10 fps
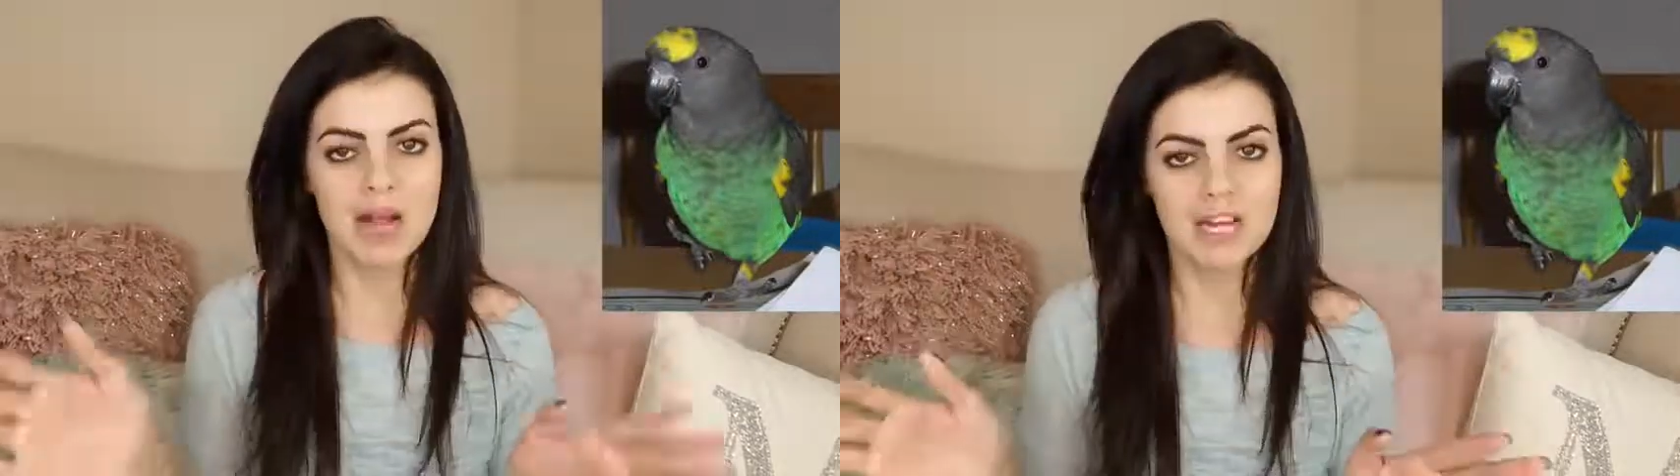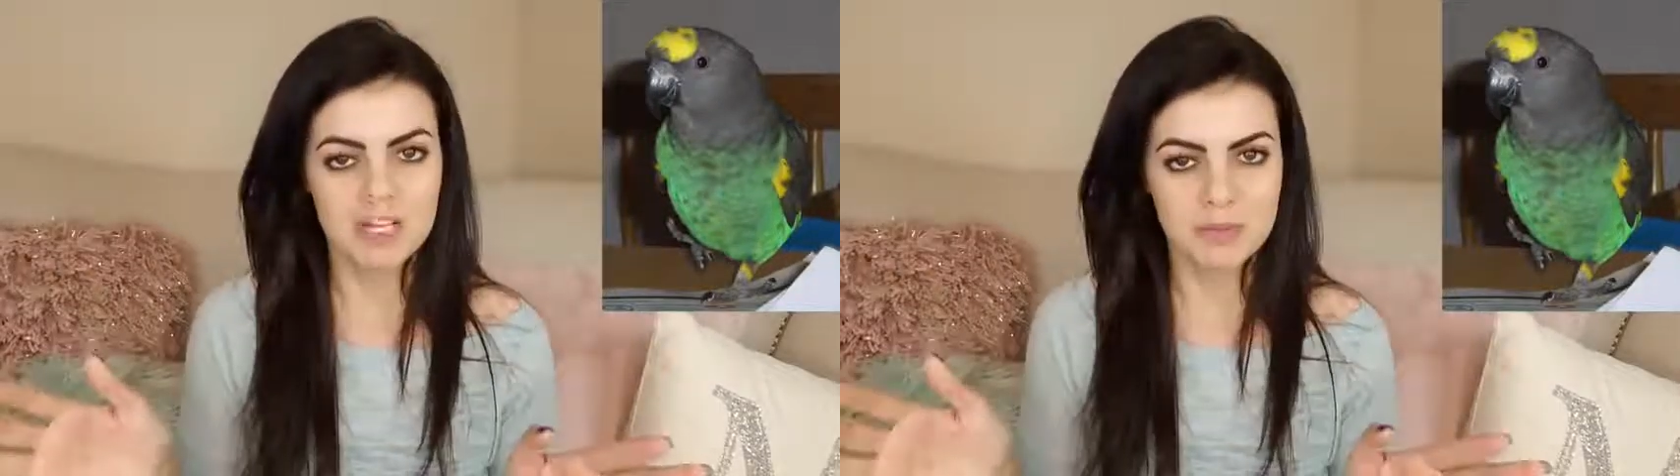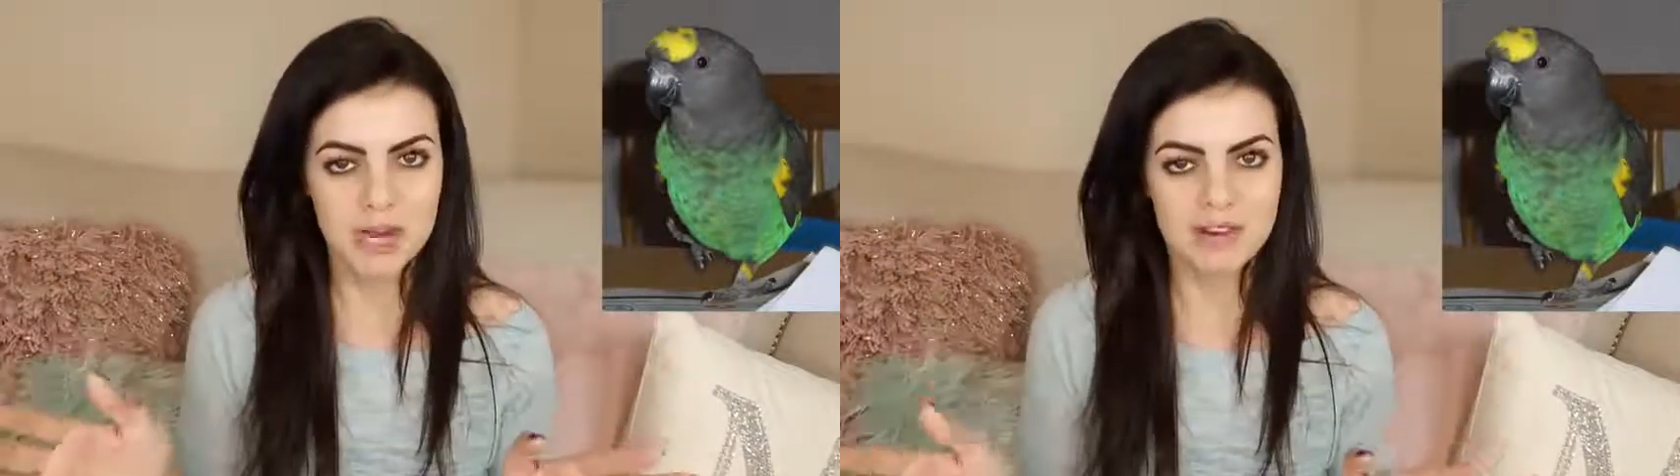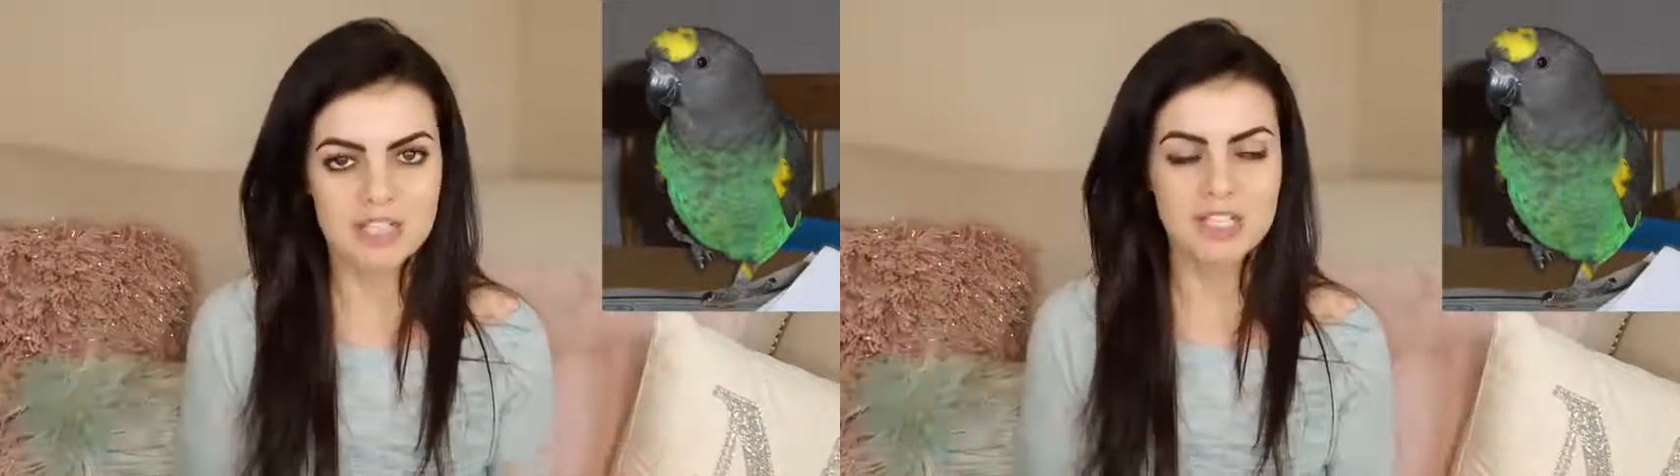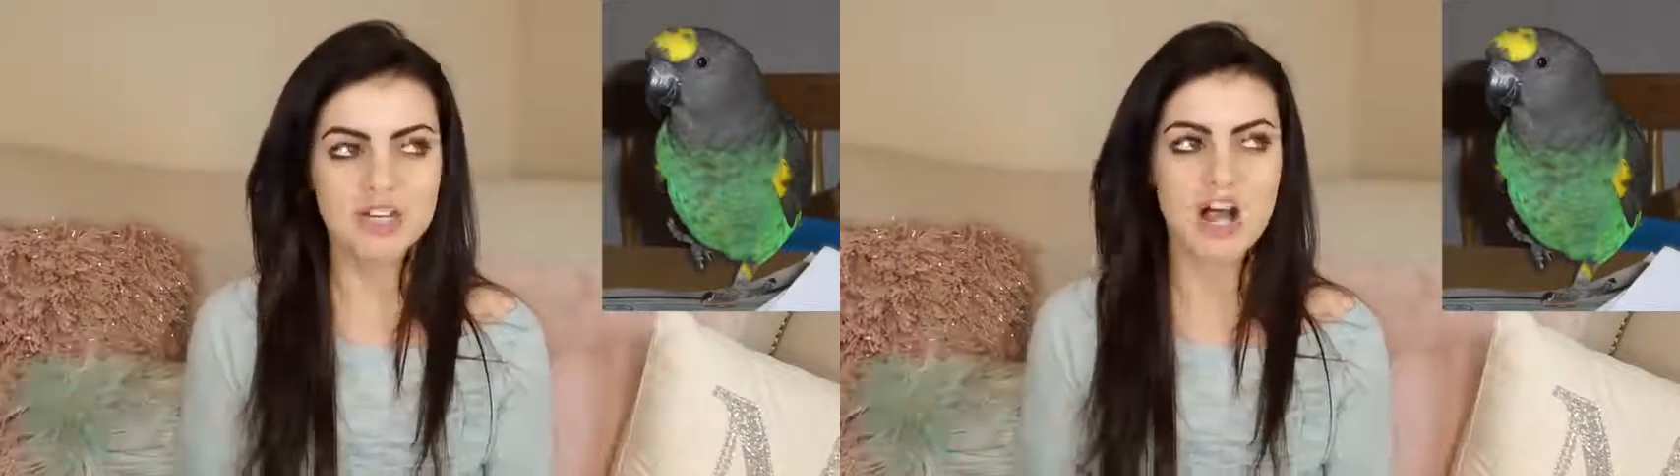Myers
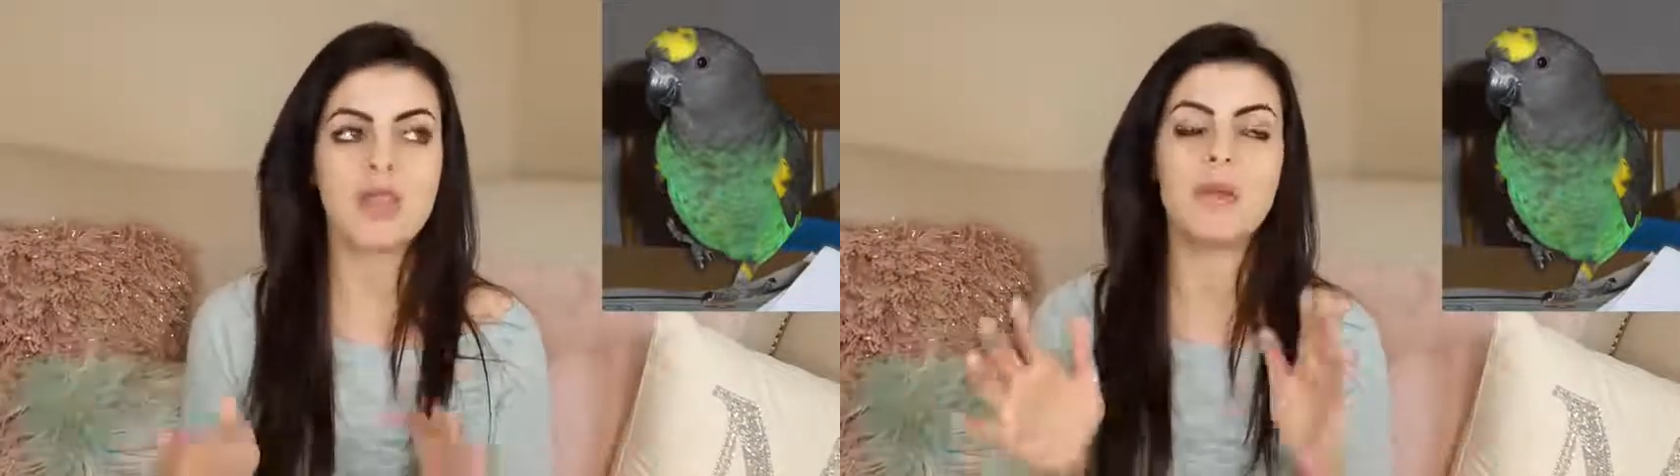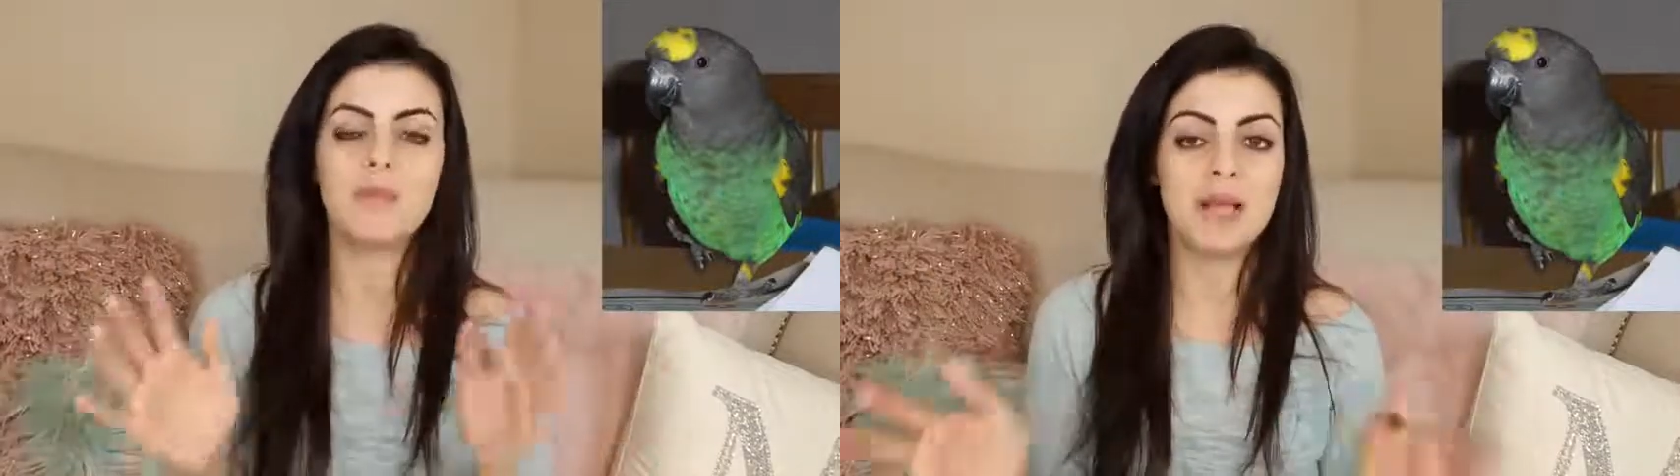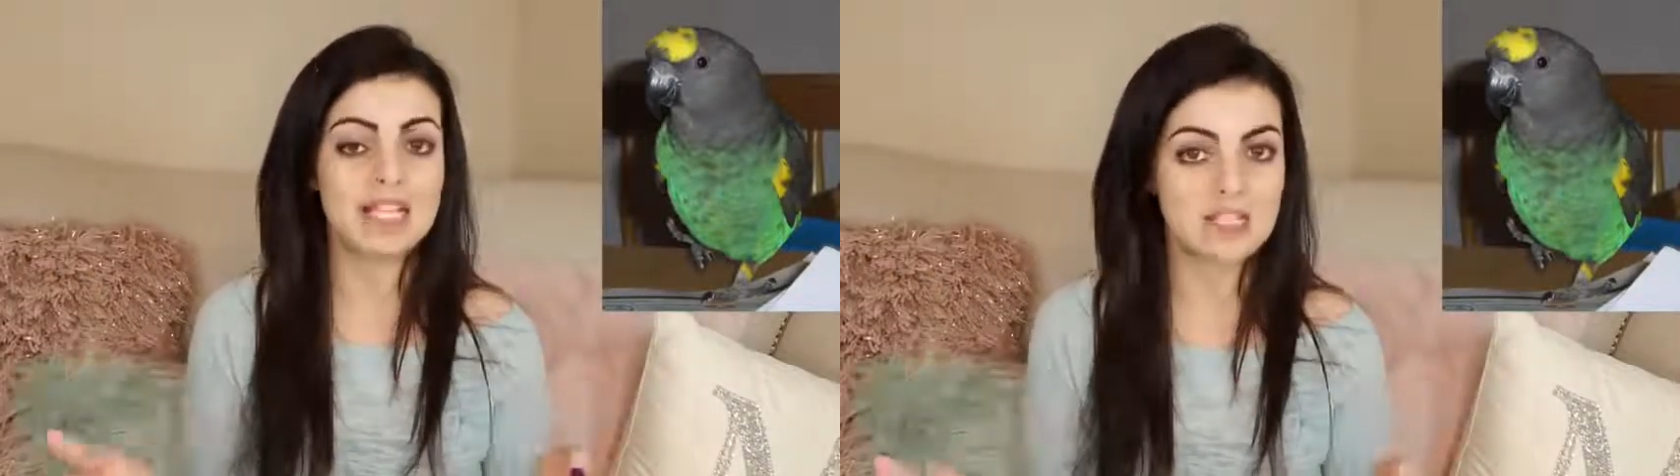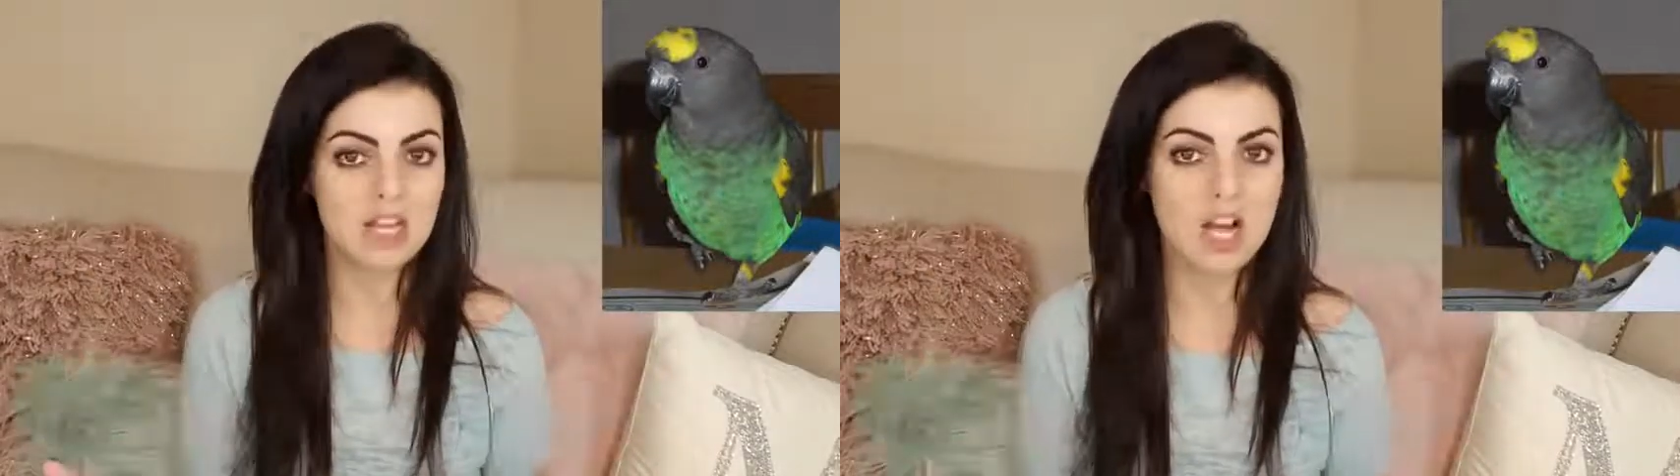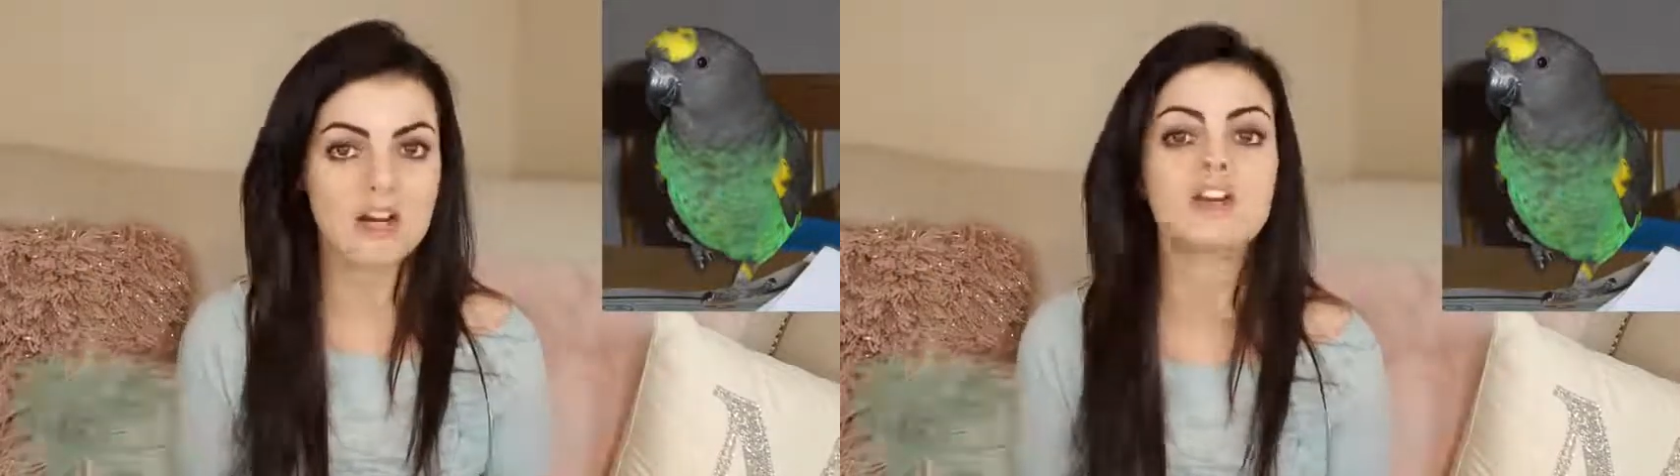parrots are not the
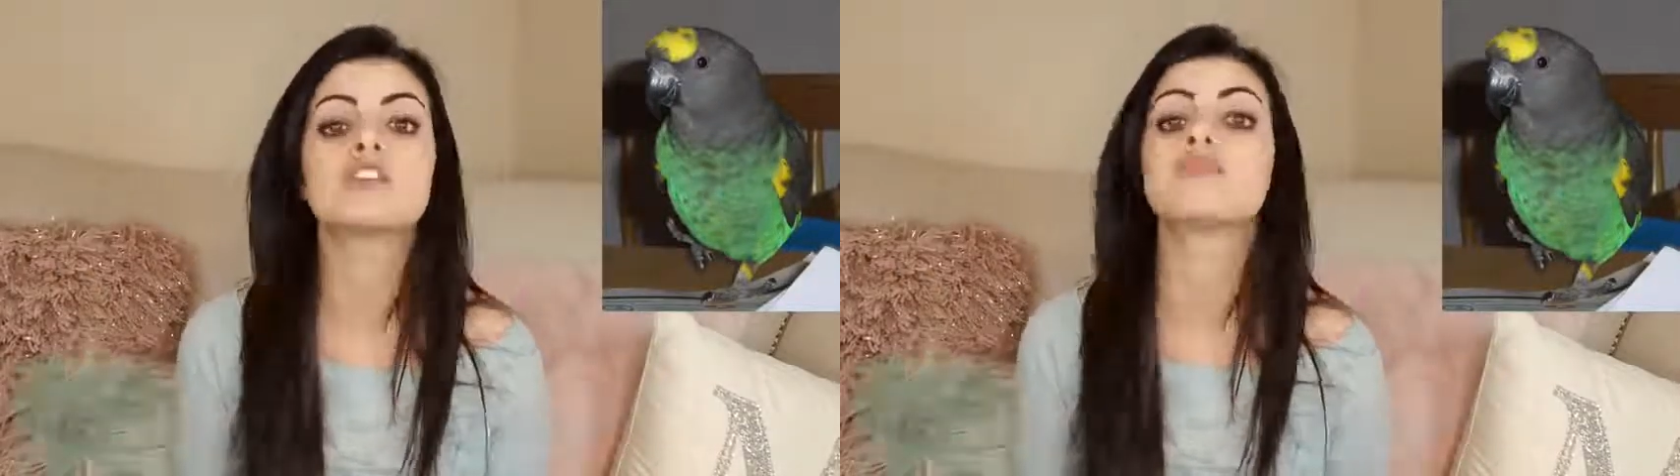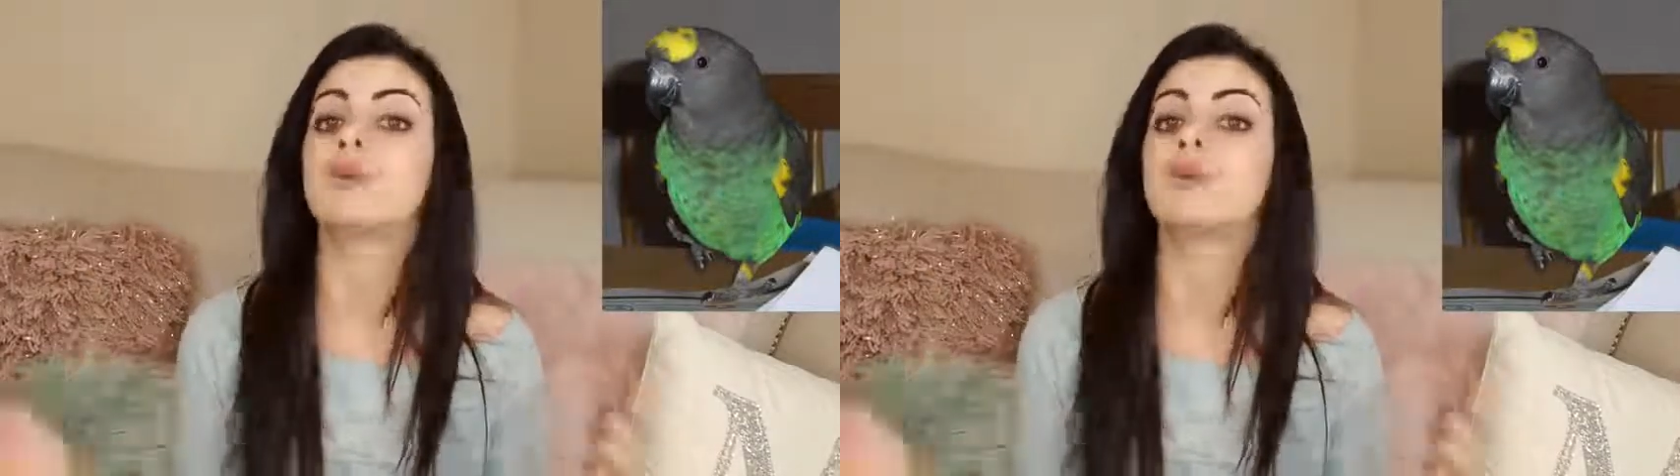best talkers,